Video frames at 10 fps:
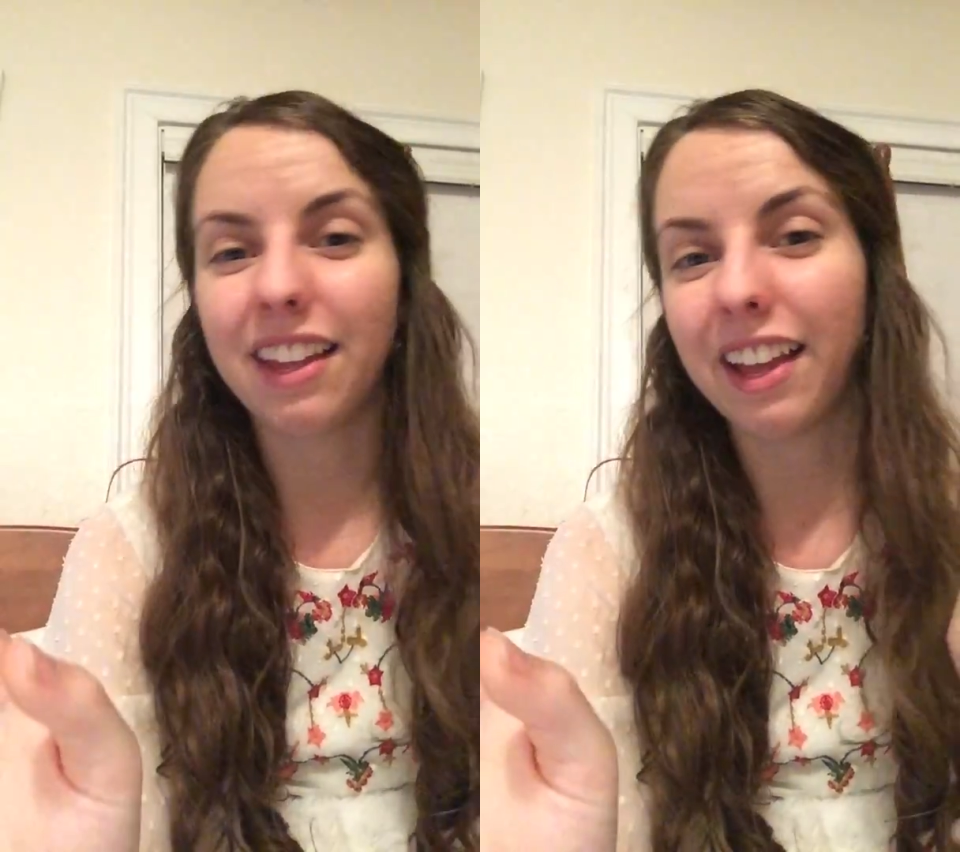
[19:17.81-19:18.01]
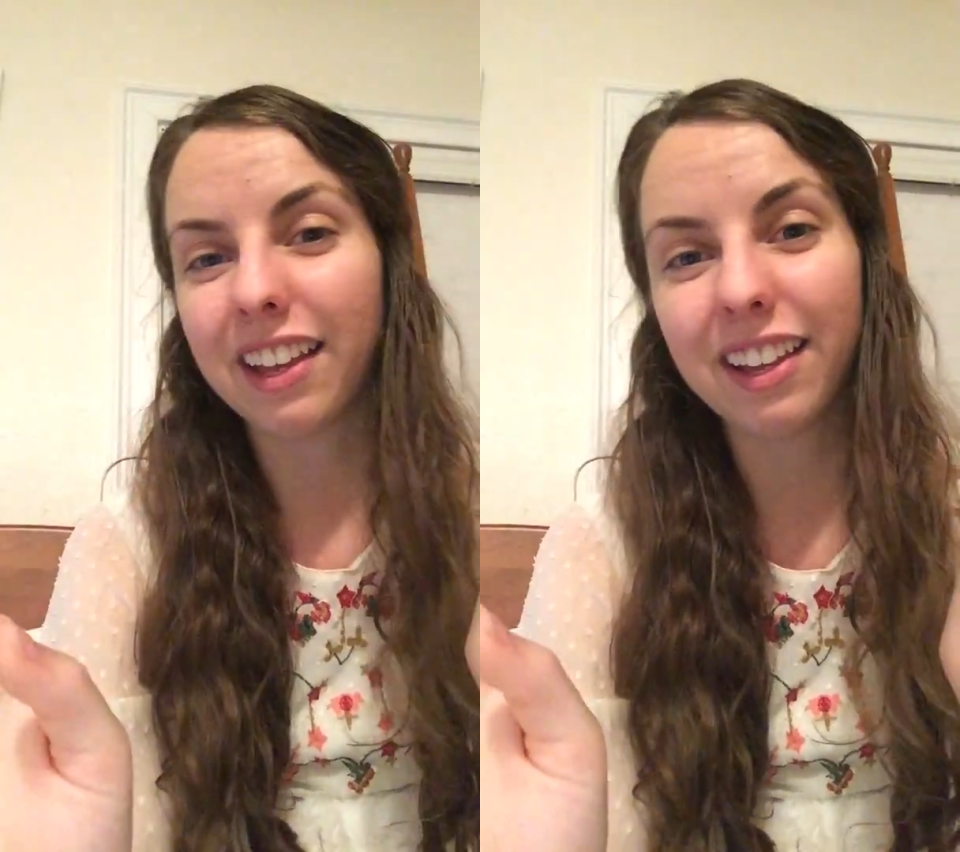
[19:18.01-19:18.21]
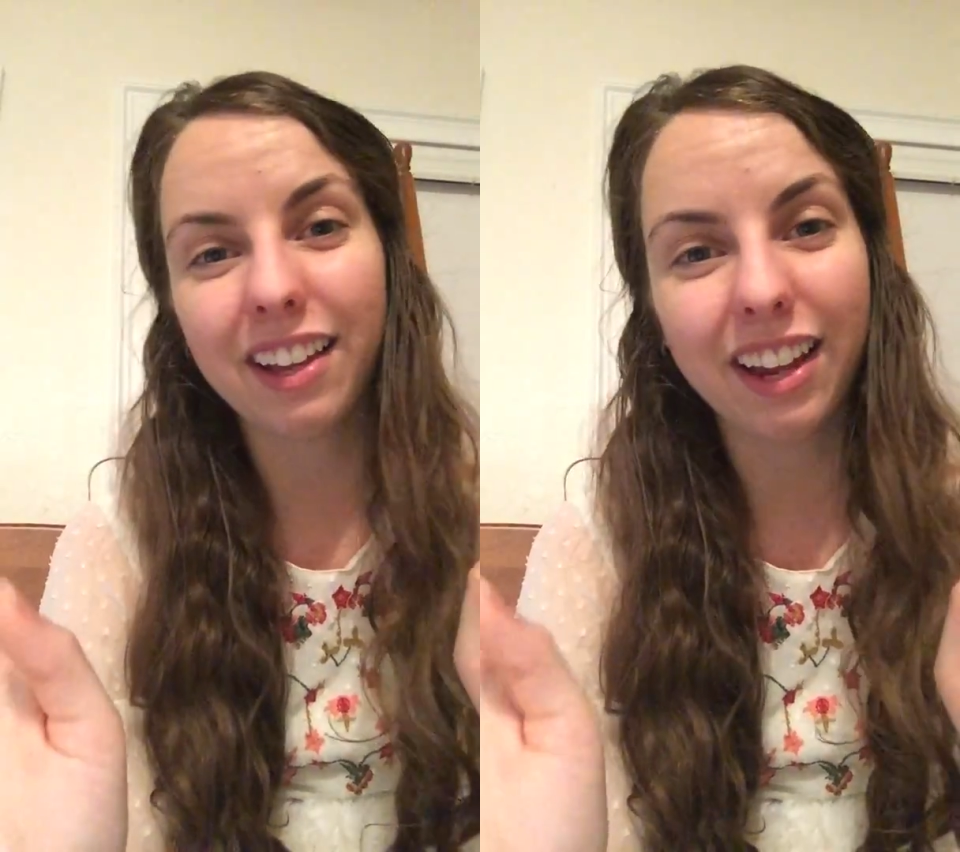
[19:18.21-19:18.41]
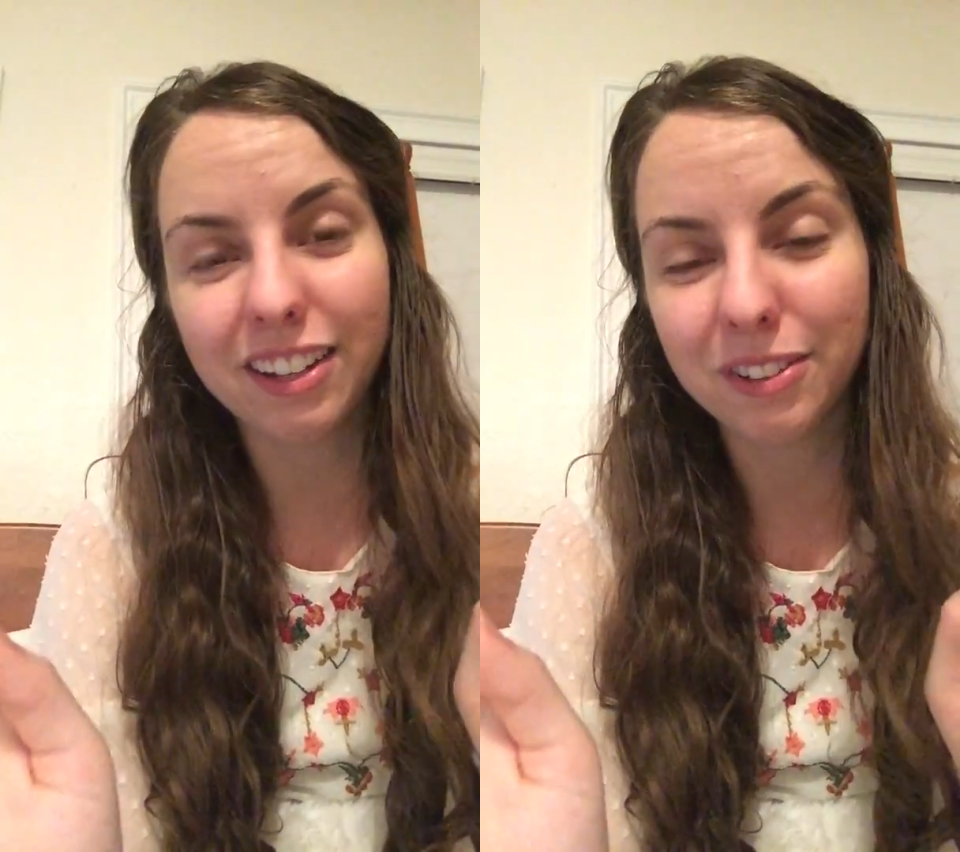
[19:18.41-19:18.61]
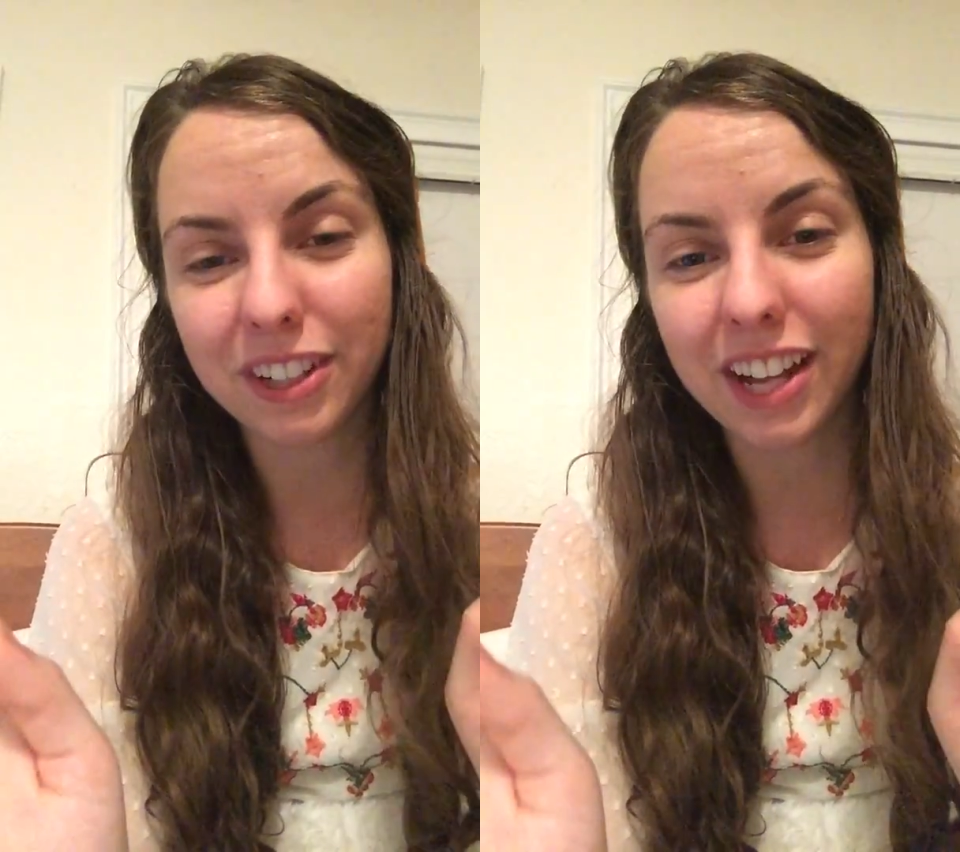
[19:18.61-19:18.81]
I
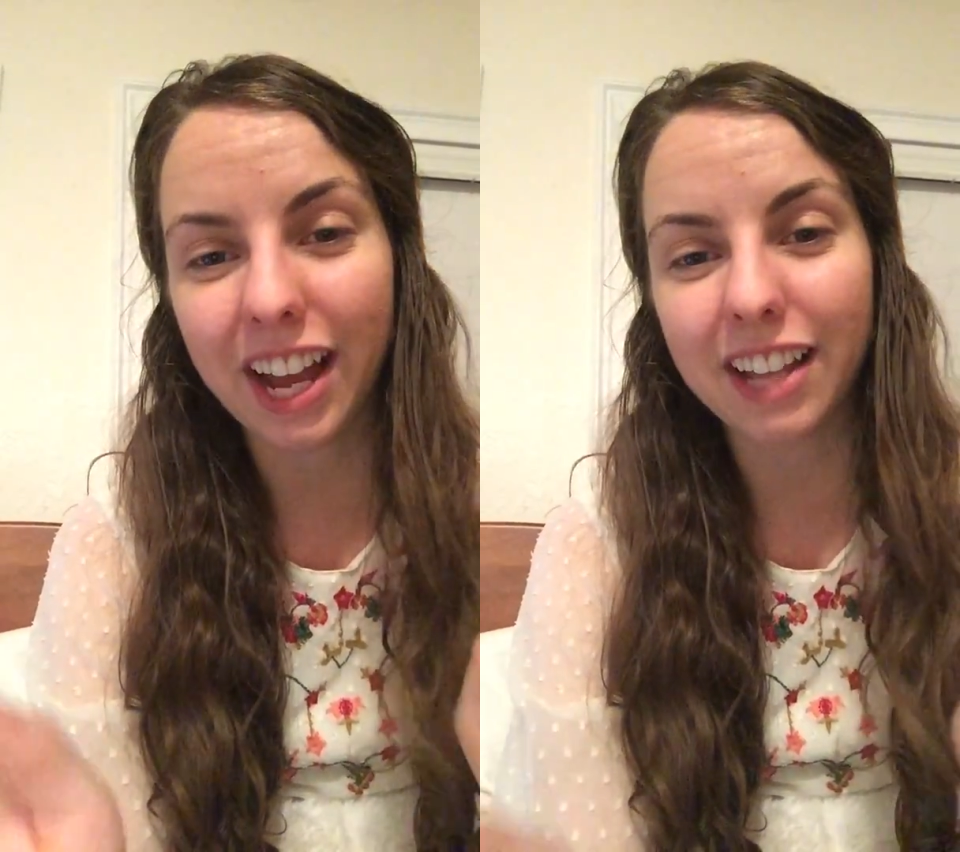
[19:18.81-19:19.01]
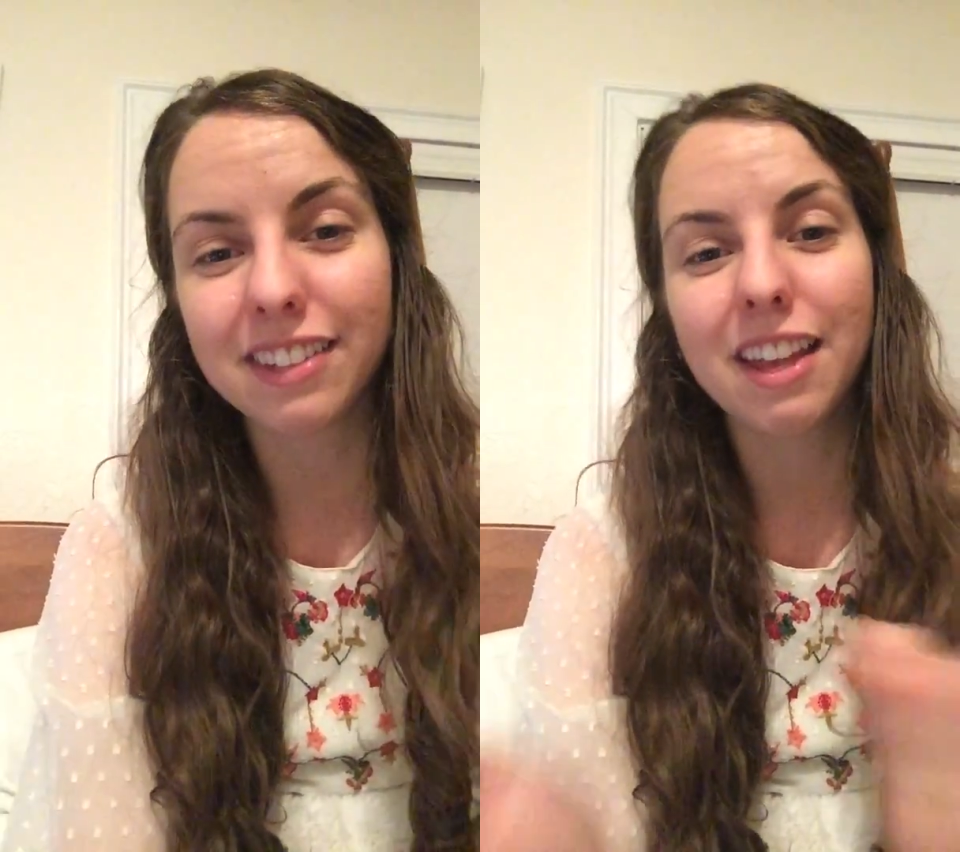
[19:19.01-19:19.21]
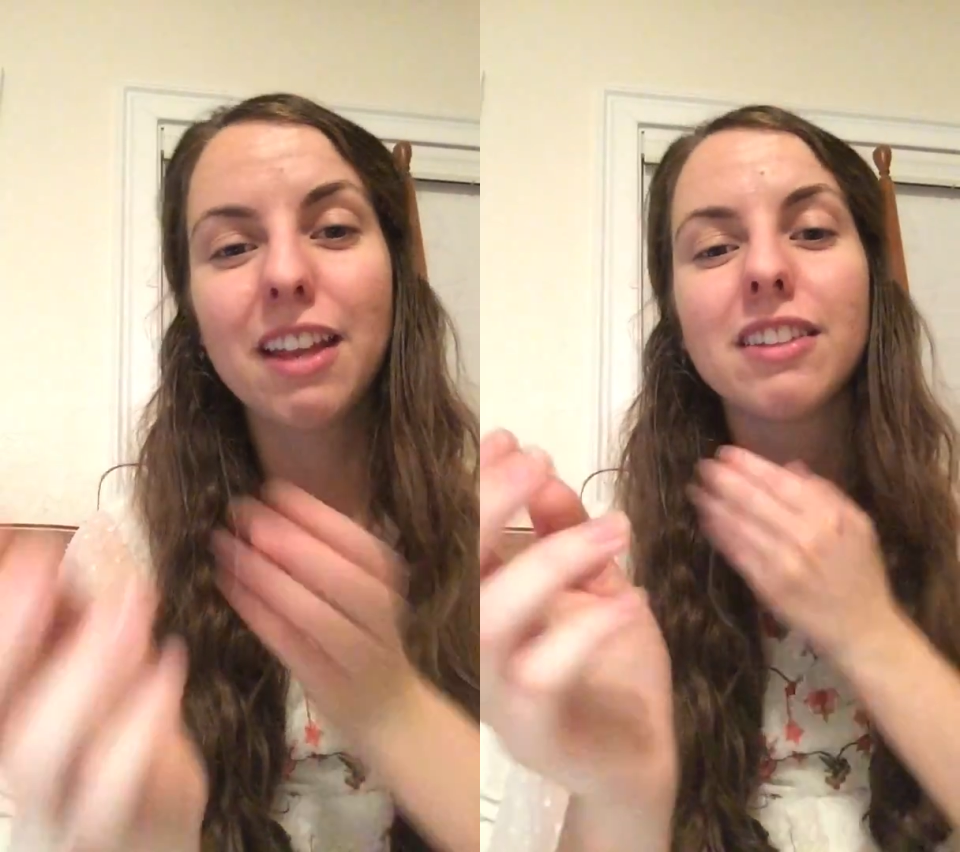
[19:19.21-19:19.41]
adore you guys.